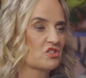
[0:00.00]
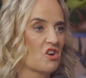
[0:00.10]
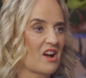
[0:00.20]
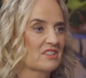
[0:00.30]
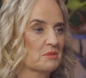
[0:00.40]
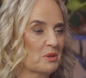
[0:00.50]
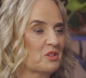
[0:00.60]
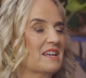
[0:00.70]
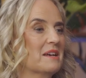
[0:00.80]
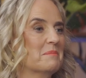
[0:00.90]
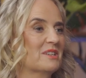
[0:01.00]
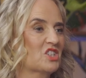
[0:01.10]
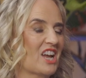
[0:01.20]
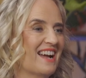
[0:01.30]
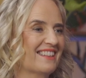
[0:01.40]
trying to put their
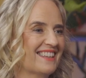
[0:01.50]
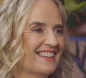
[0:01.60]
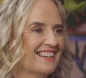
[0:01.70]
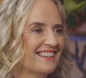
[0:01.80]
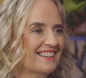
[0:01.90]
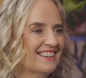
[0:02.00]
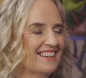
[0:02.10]
image out there